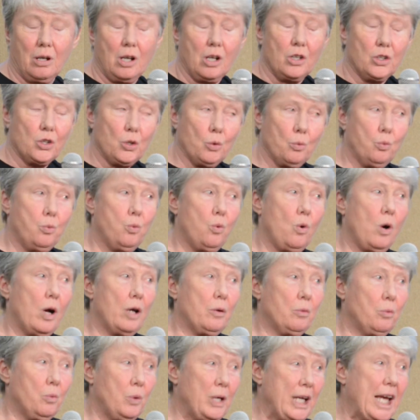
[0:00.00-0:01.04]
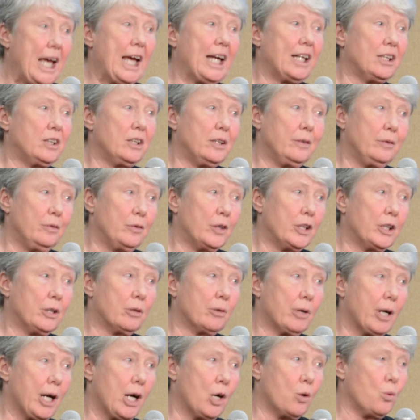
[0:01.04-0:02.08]
So what we had to
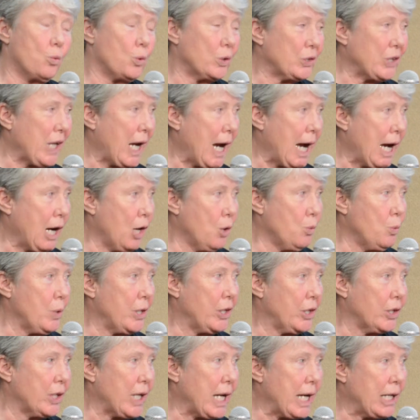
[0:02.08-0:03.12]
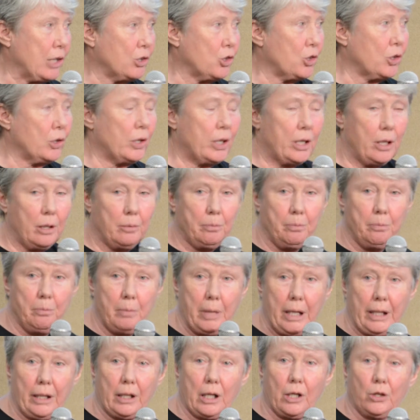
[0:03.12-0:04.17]
figure out was how we could actually
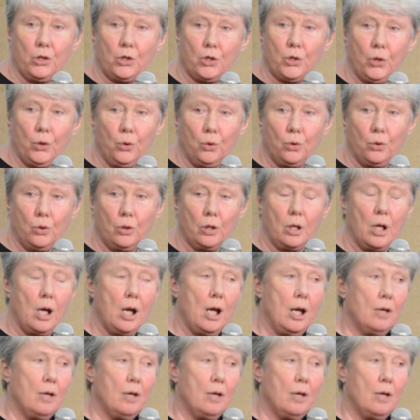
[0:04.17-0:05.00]
admit a student